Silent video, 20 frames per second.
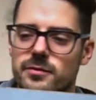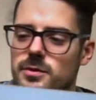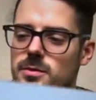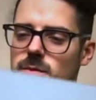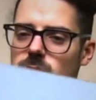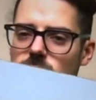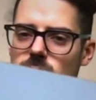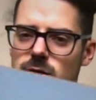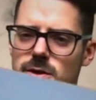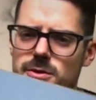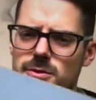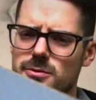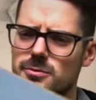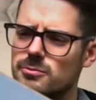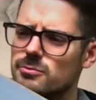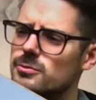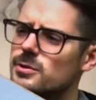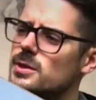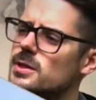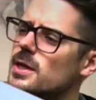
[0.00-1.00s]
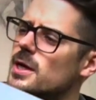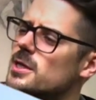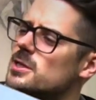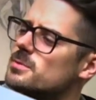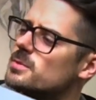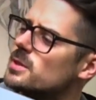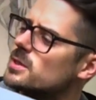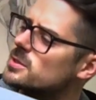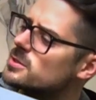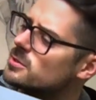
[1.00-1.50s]
These are really nice
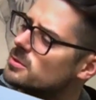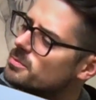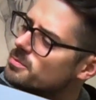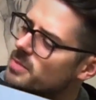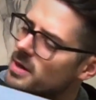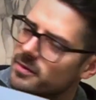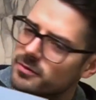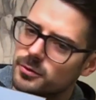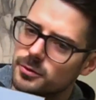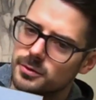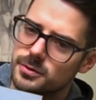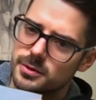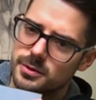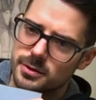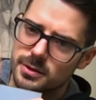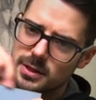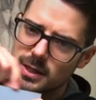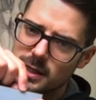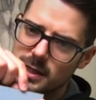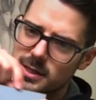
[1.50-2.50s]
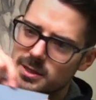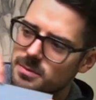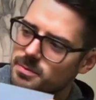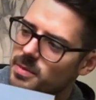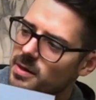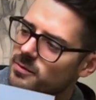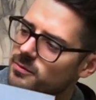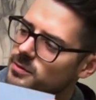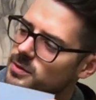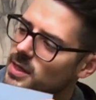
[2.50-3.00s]
because they're beveled, so it's got a nice
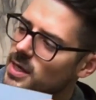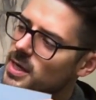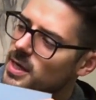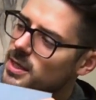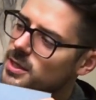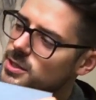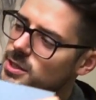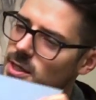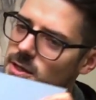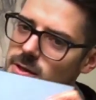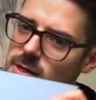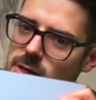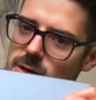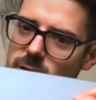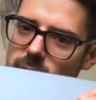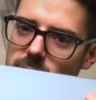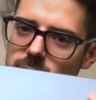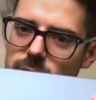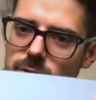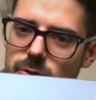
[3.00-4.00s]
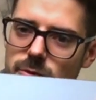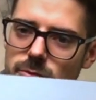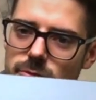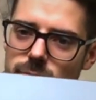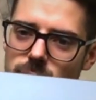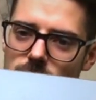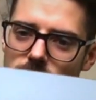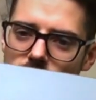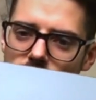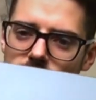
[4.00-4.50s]
beveled edge, and then they do
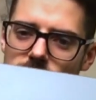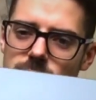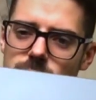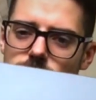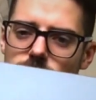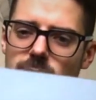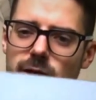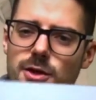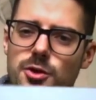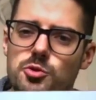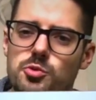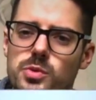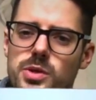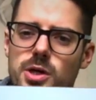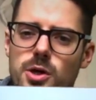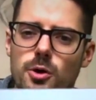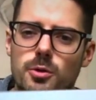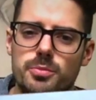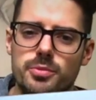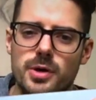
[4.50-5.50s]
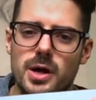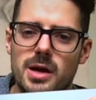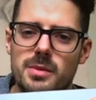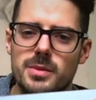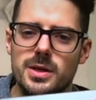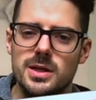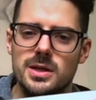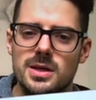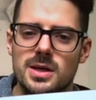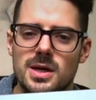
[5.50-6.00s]
like a 3-coat priming,